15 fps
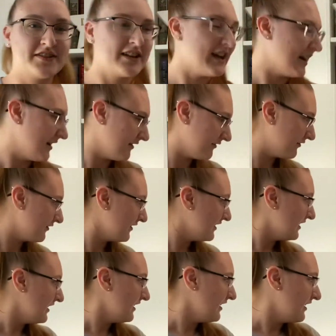I have
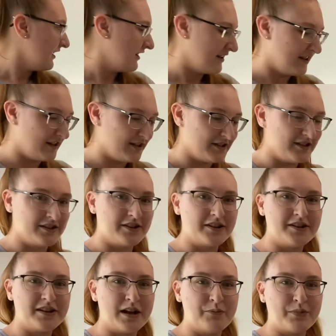a
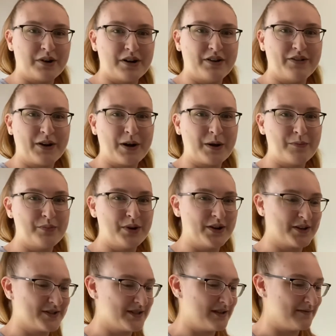good number of her
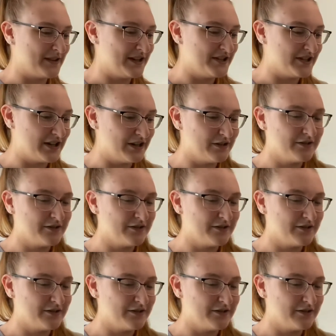books on my shelf.